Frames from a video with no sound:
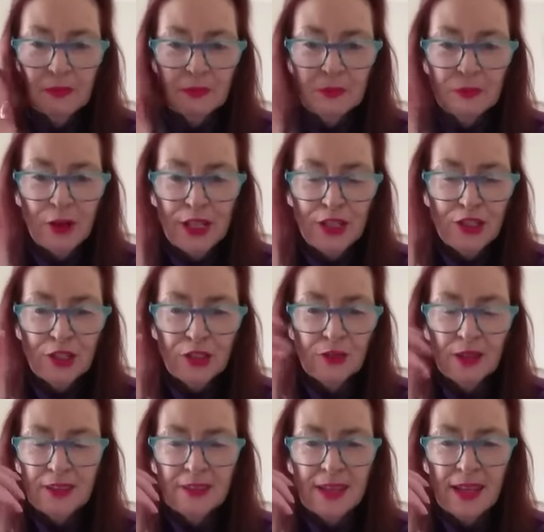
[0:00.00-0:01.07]
regions
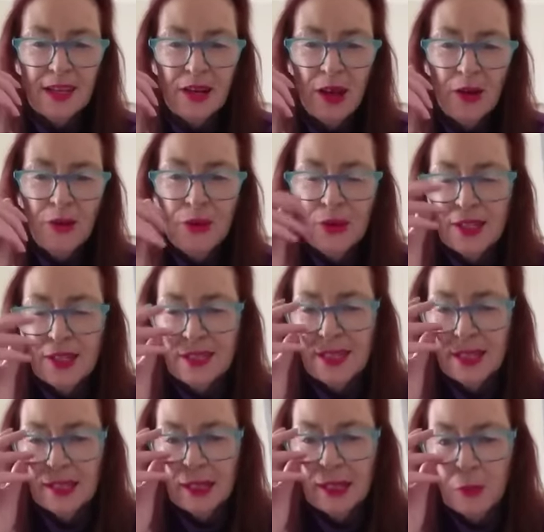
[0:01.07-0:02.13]
because they know they're
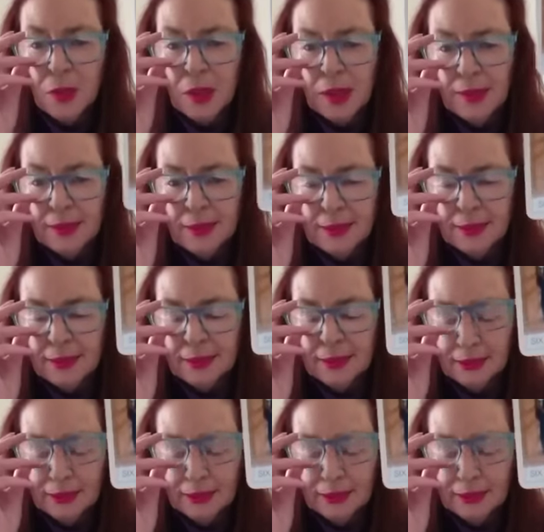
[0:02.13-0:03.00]
dealing with this